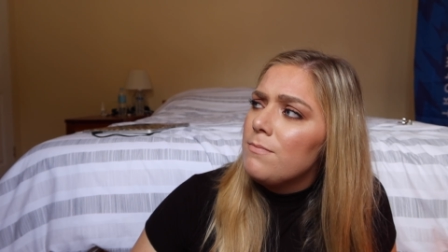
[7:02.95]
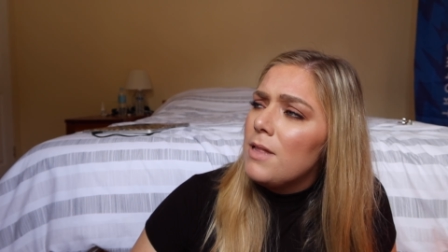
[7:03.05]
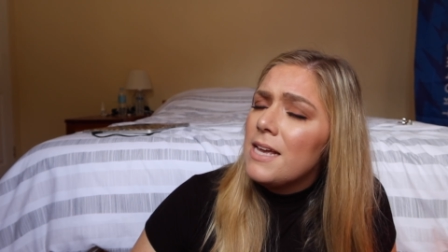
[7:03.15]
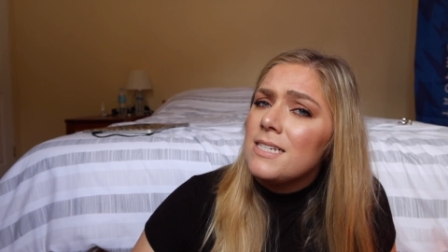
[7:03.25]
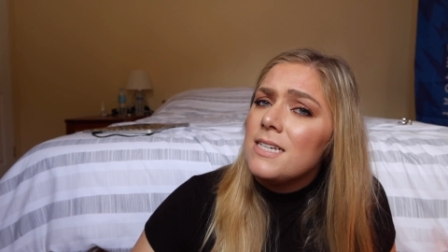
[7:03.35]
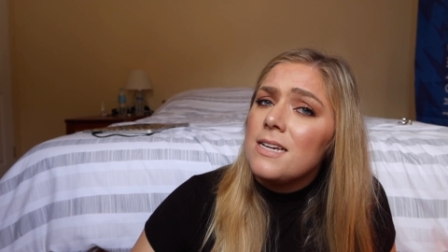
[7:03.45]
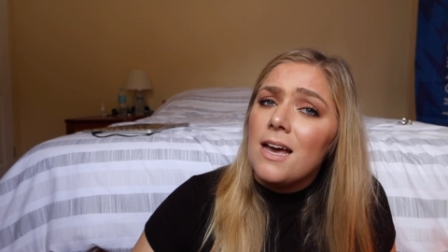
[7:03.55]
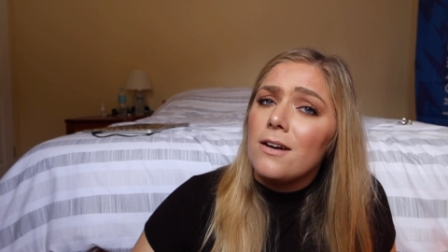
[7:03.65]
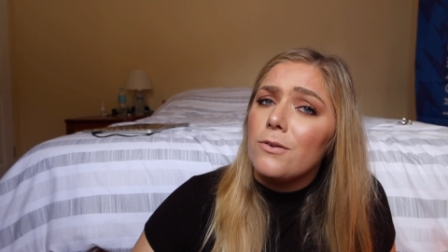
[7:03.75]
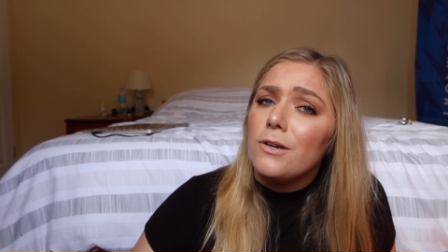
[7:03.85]
Plankton?
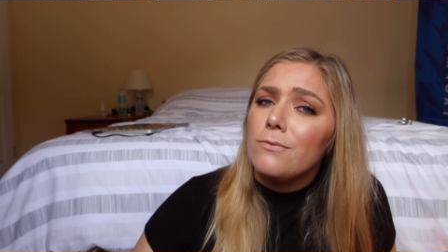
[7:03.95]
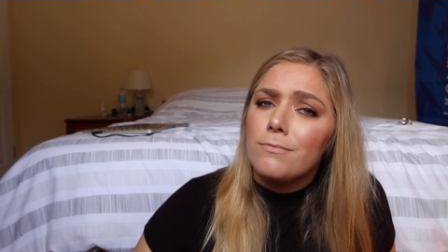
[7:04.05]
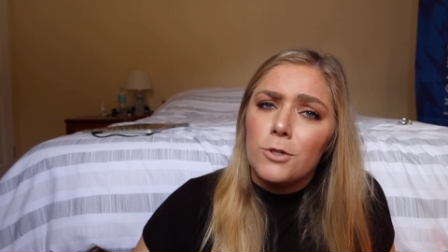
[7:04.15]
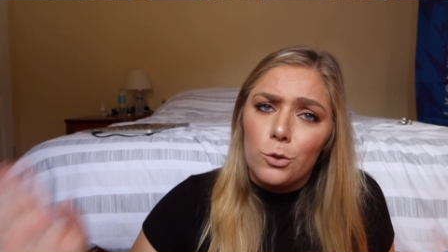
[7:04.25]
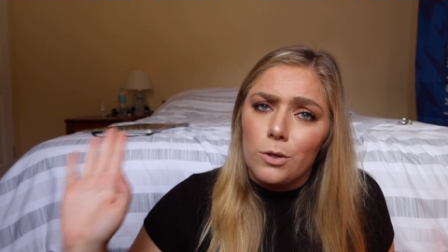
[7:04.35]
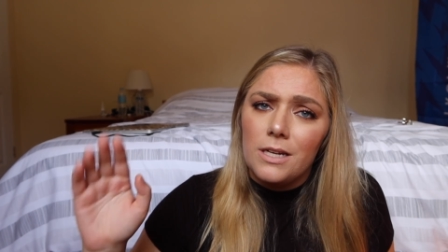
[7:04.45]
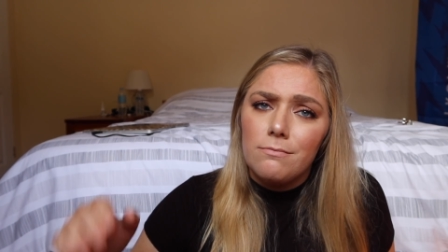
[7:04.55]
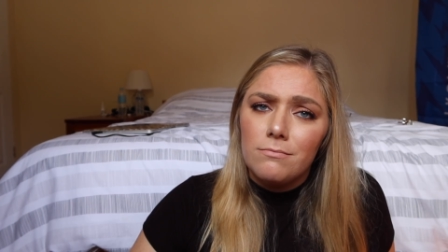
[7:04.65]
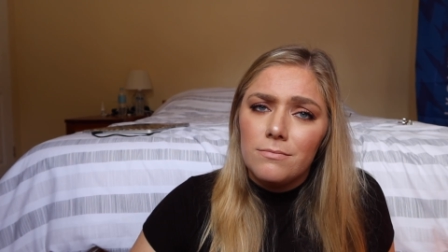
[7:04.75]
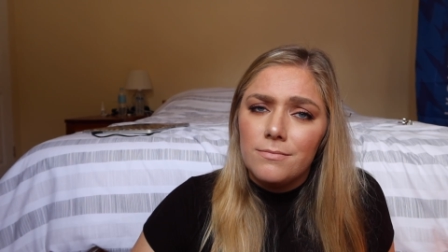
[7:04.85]
I don't know. Google it.
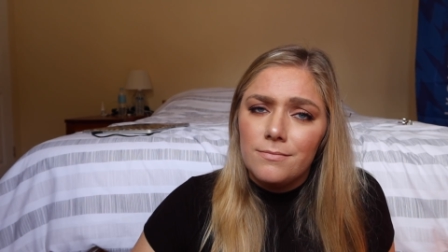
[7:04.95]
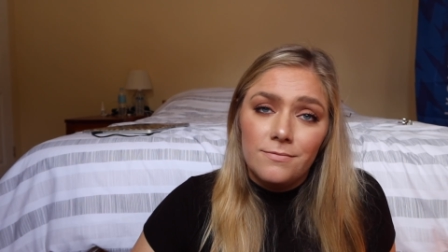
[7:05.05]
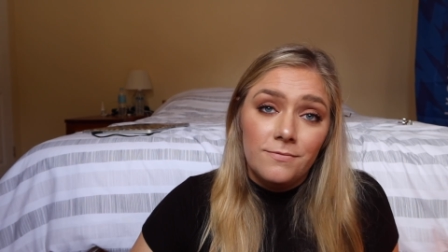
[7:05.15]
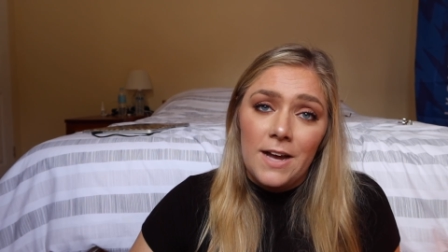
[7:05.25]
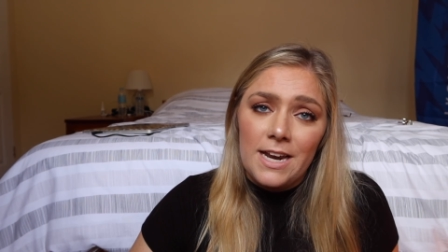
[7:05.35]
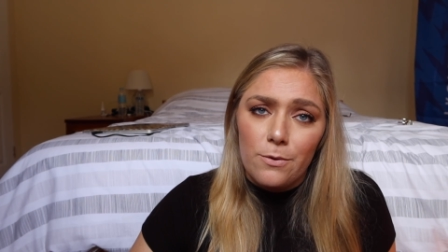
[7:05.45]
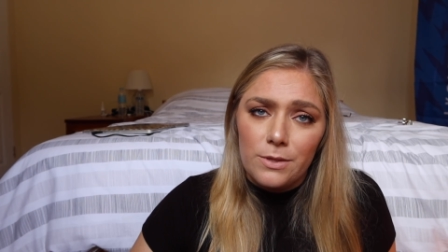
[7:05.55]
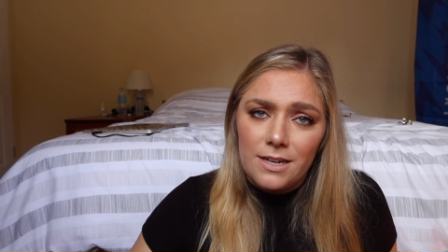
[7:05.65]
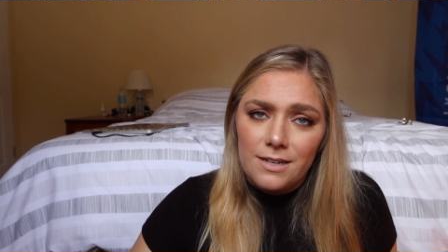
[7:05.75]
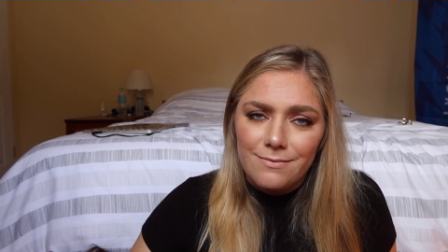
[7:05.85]
Find out
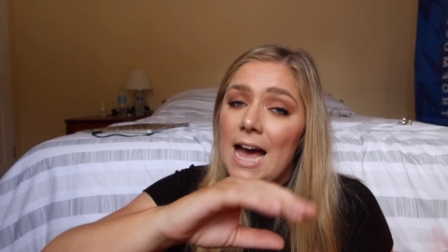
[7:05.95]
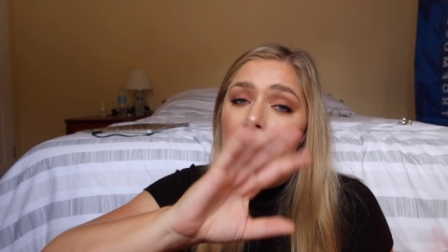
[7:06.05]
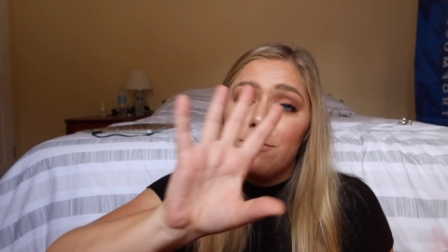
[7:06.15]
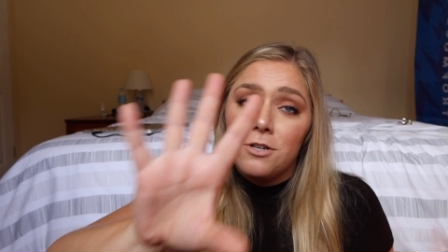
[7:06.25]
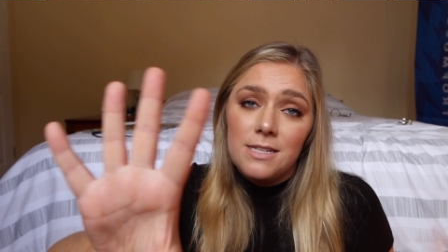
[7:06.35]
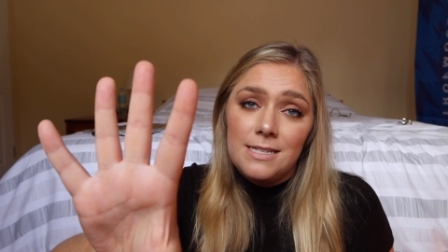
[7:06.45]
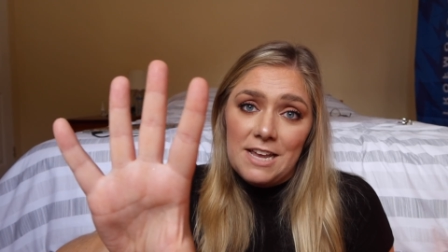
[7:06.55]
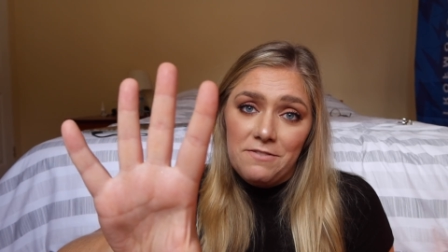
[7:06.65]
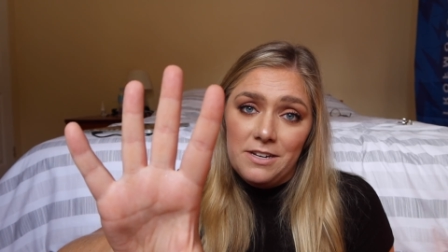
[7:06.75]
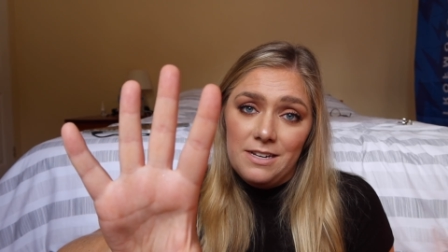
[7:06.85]
what they eat. After the
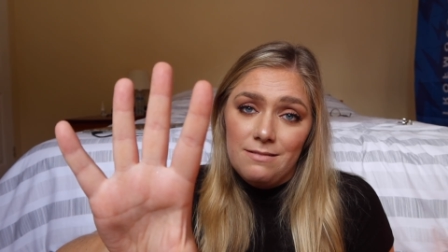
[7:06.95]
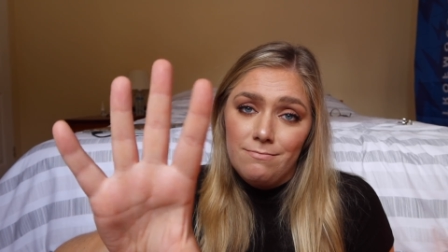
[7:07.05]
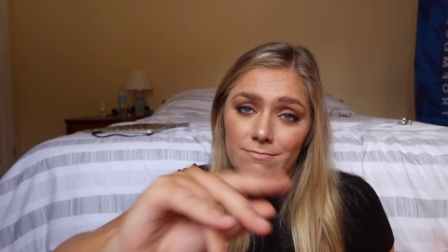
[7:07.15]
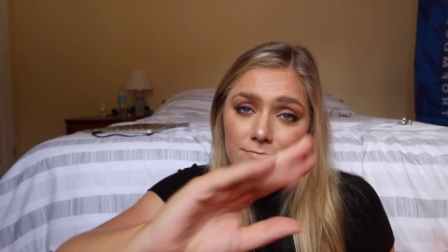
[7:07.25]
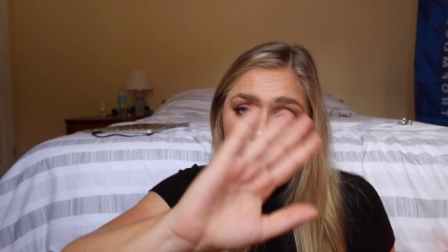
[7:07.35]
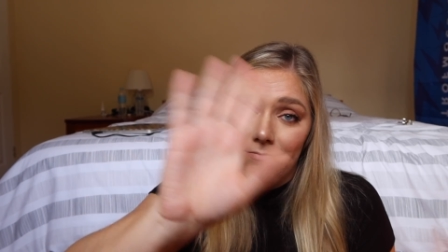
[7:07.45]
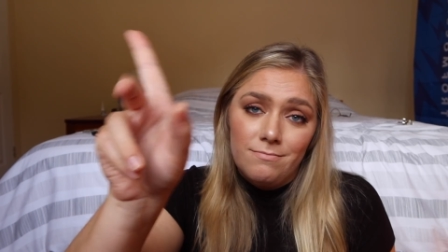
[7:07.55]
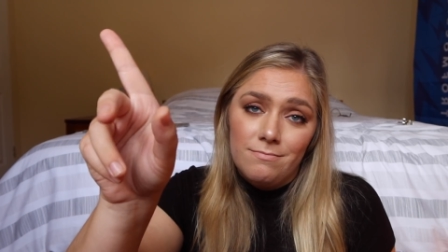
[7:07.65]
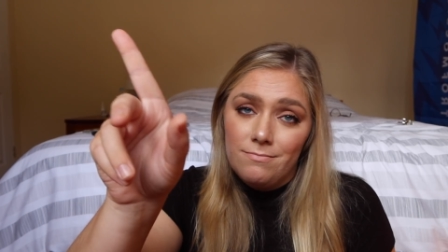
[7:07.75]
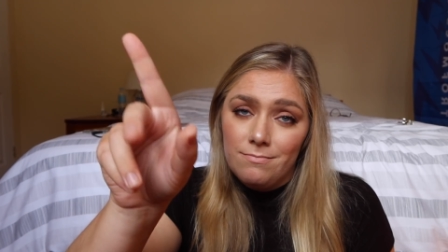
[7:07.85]
safety
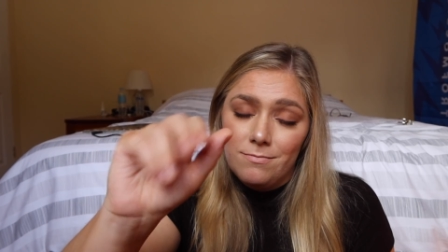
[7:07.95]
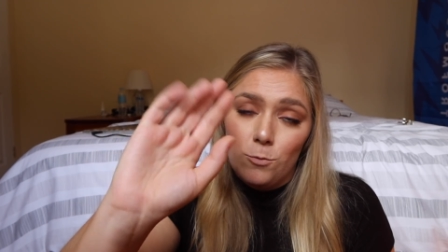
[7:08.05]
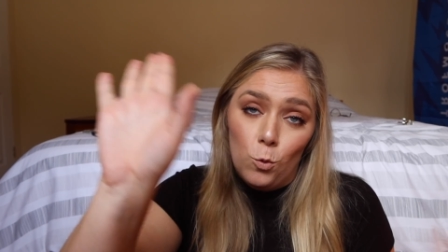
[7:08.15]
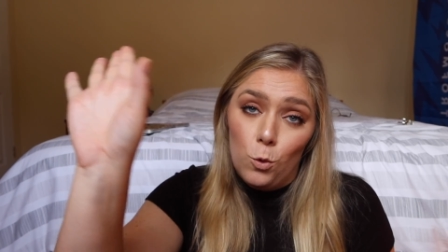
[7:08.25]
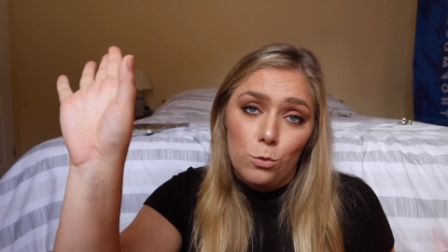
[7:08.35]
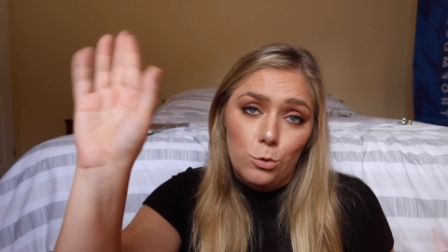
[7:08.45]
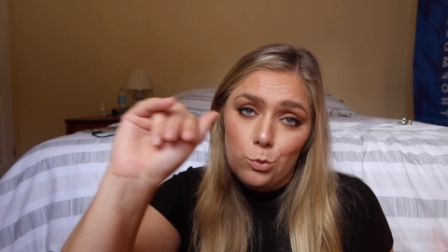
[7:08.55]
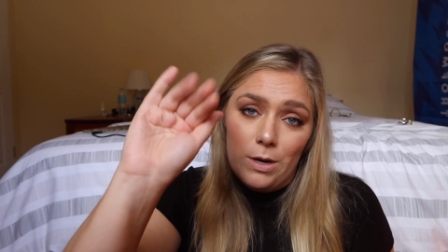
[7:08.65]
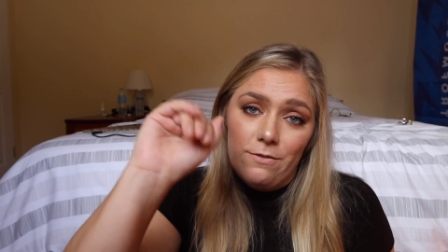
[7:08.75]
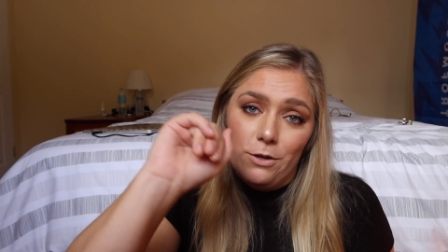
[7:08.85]
rules,
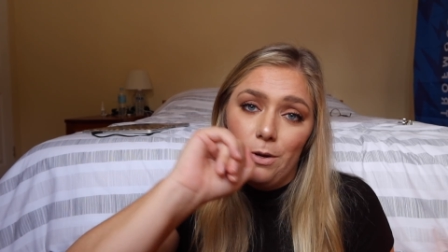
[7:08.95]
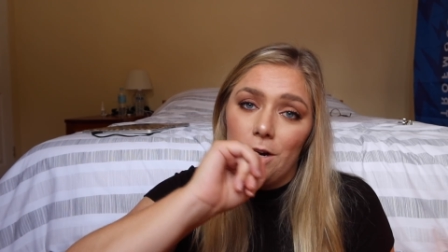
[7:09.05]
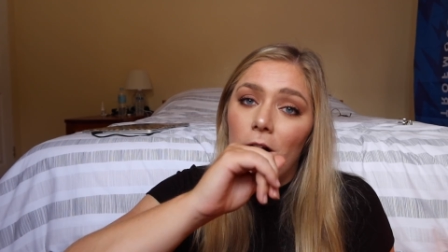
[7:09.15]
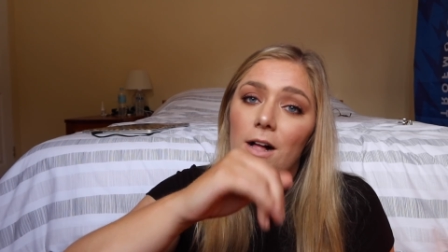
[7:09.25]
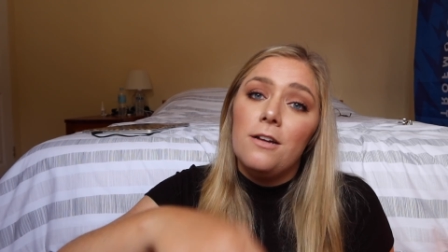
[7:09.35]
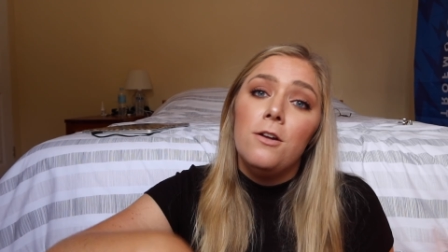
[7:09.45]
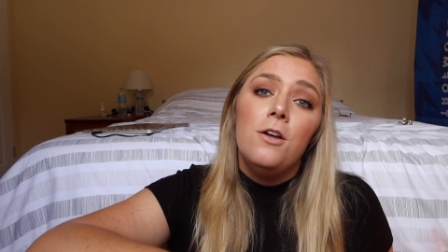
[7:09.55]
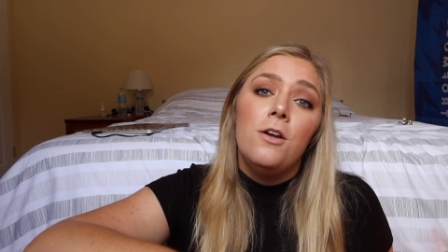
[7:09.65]
whatever you want to call it,